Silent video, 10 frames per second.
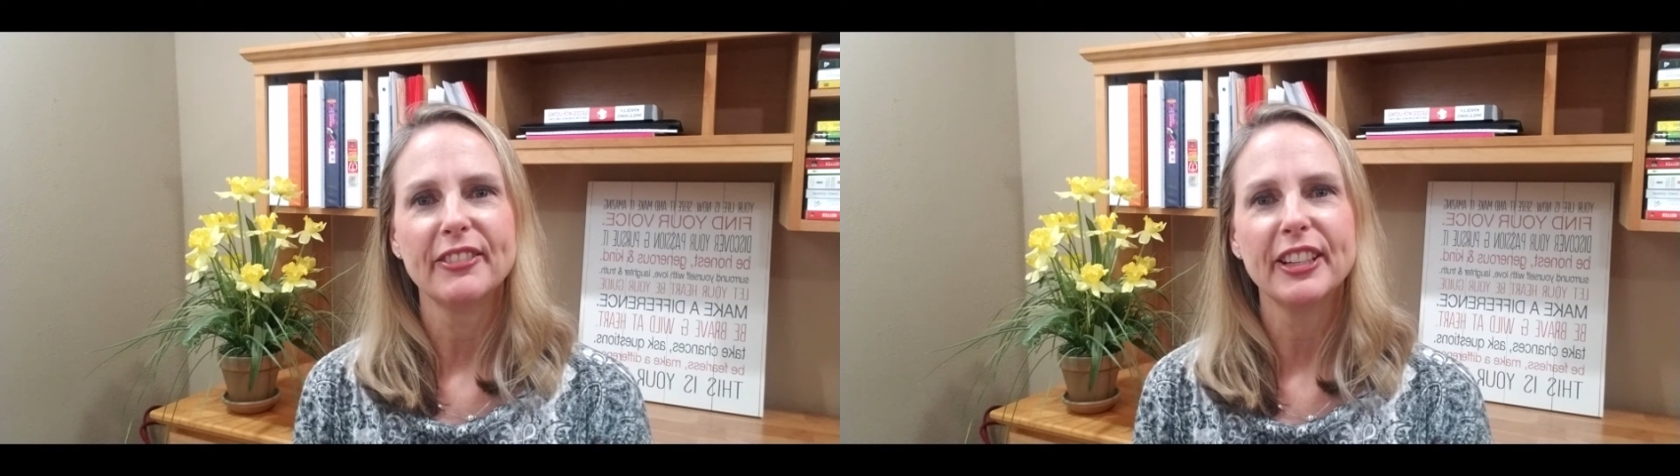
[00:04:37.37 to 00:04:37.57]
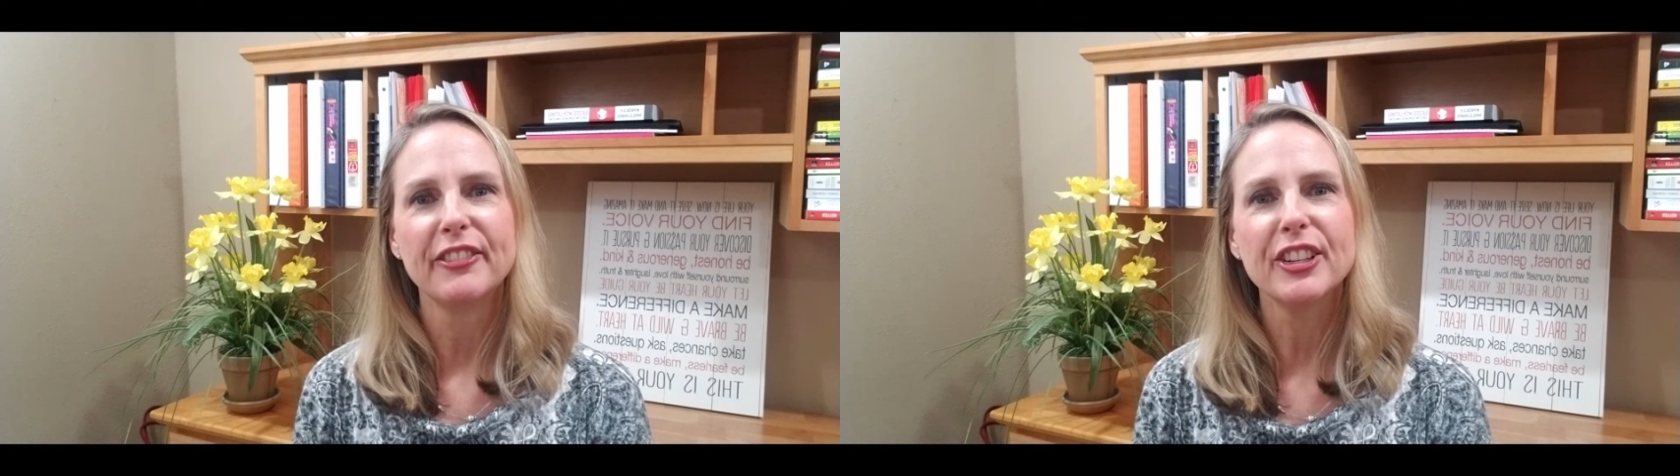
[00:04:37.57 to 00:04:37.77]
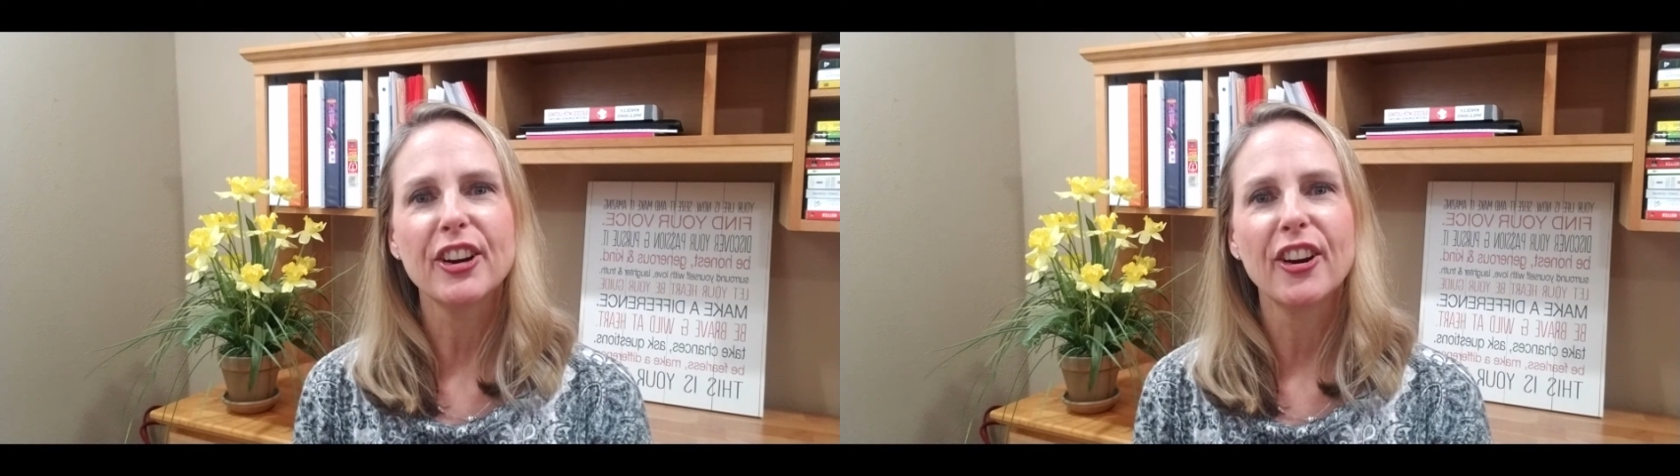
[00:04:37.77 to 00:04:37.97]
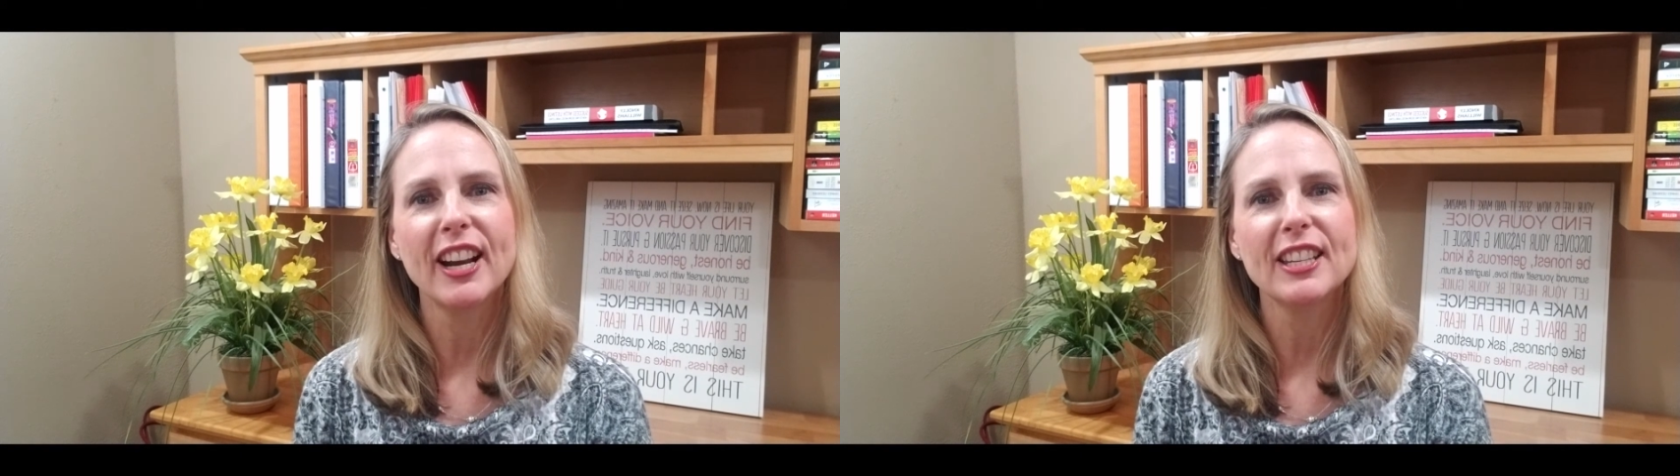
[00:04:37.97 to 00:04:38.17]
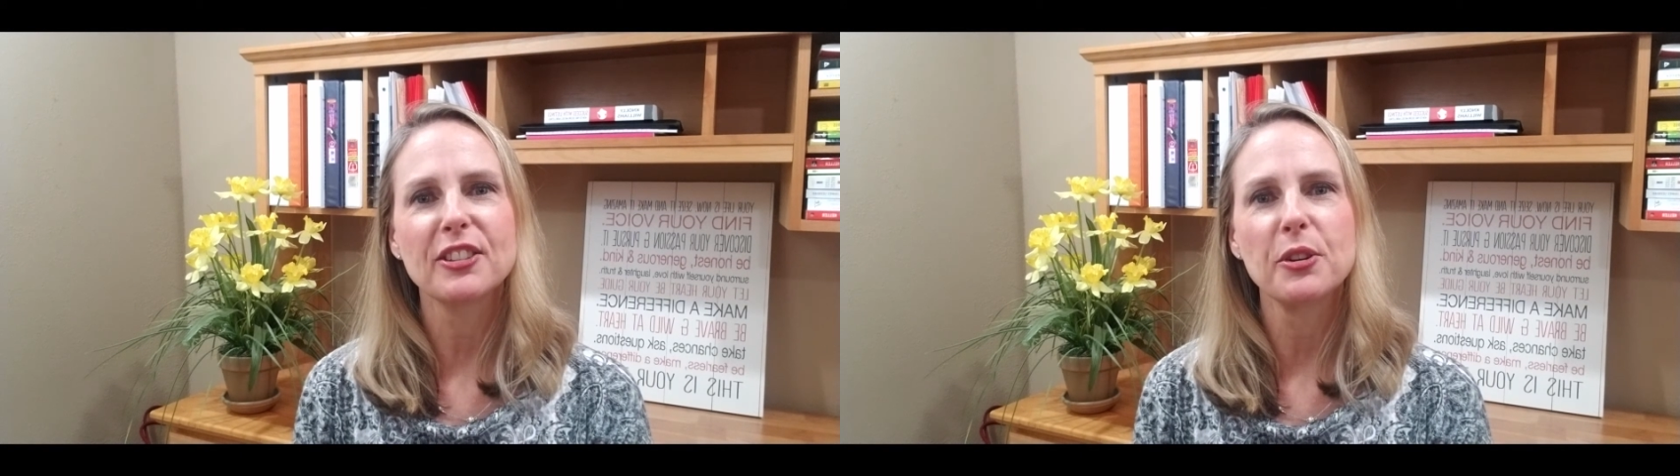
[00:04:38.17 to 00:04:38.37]
if your
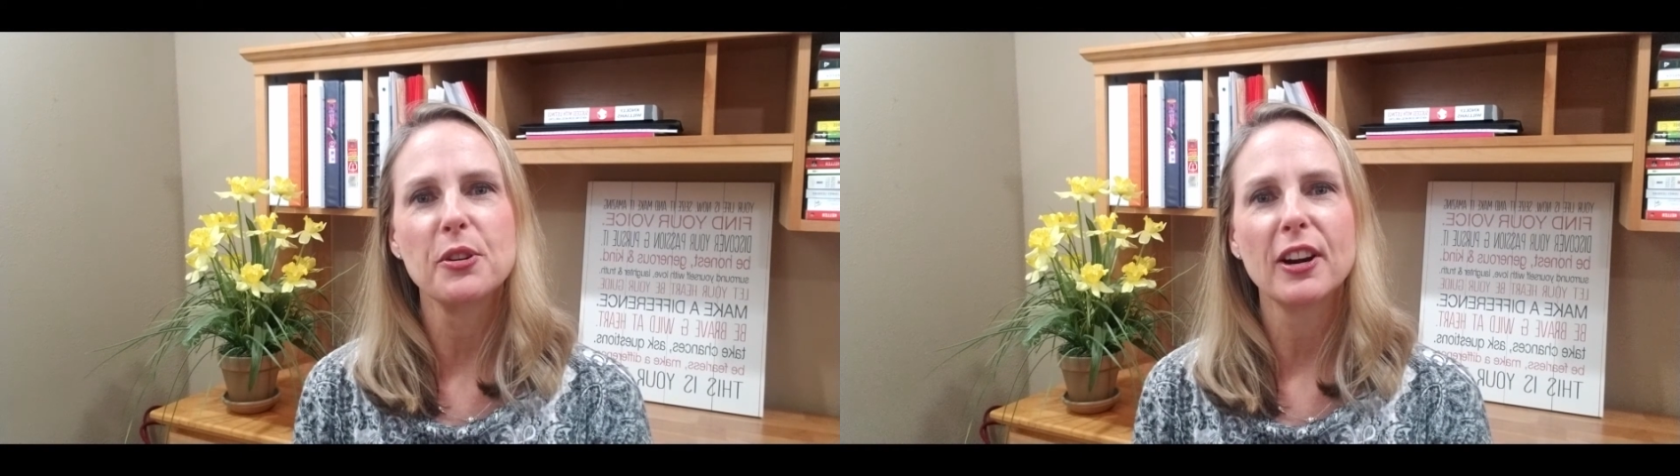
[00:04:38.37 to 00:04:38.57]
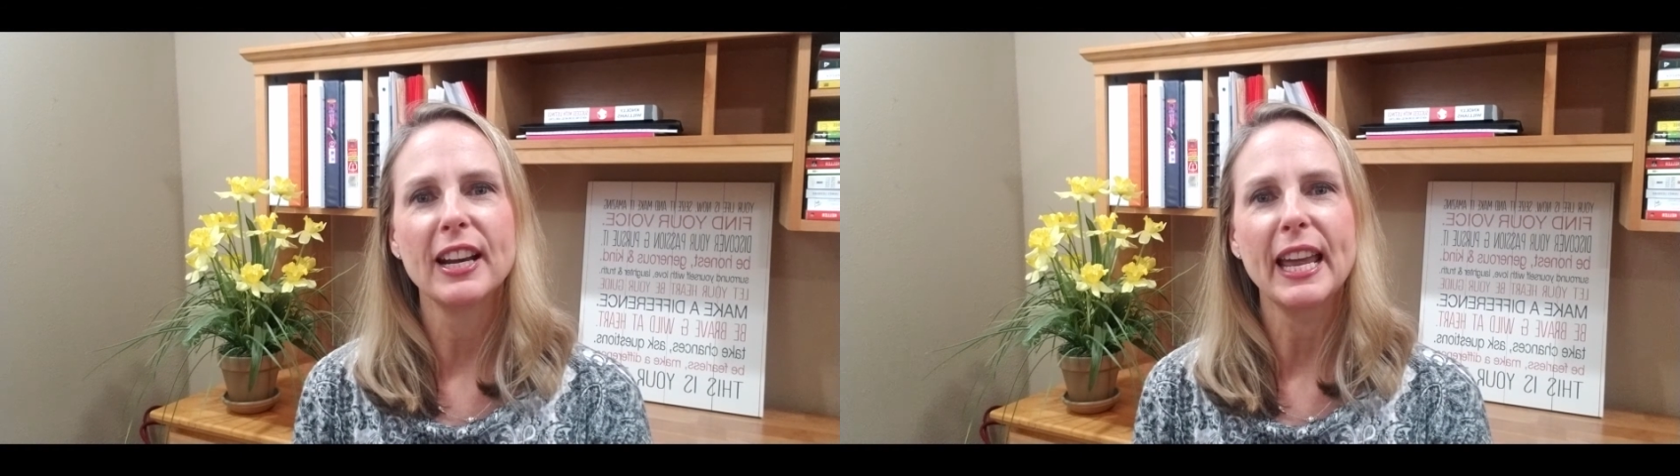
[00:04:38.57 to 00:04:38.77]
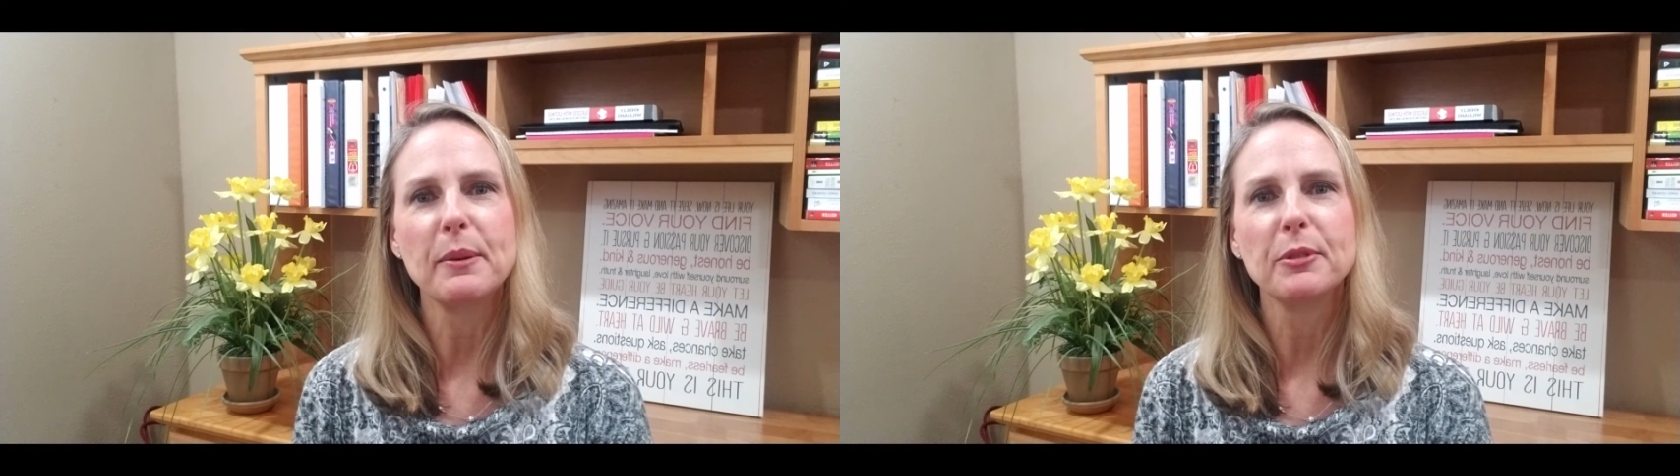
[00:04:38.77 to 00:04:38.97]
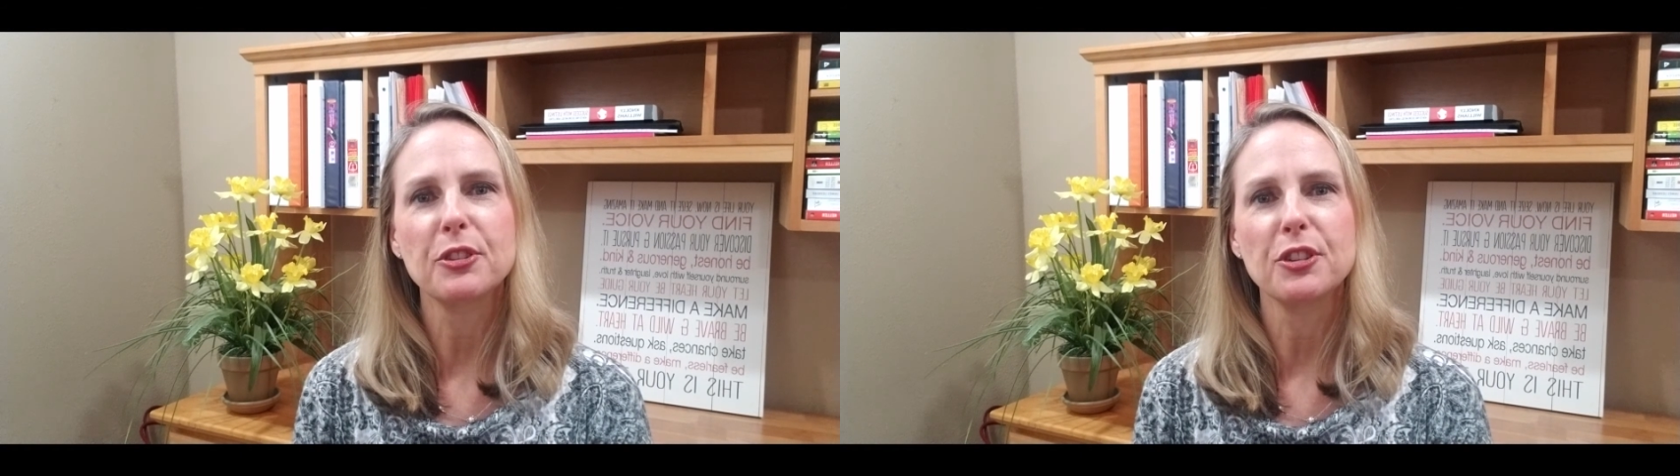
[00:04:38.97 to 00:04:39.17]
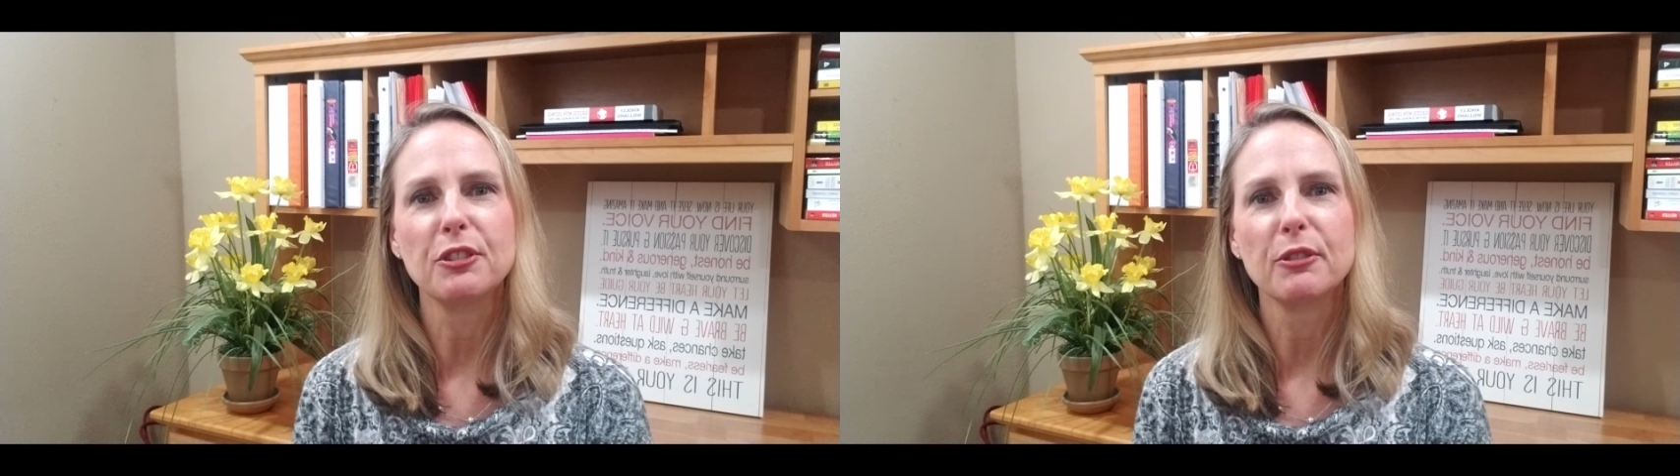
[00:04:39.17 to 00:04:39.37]
credit score enables you to